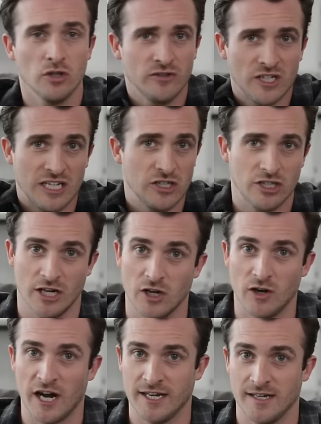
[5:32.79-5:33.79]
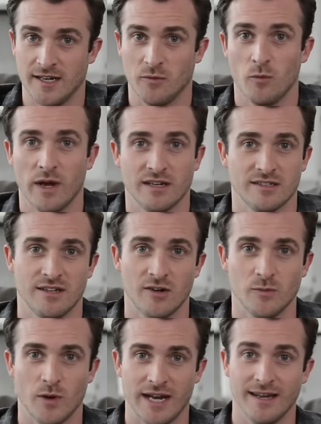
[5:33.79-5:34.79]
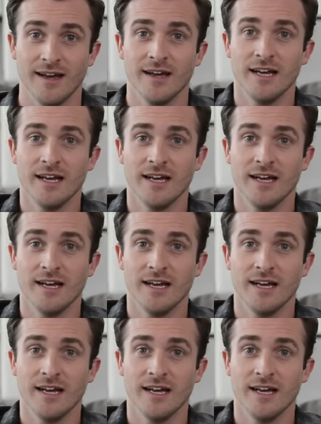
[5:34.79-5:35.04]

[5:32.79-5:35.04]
new t-shirt idea, winners don't wait.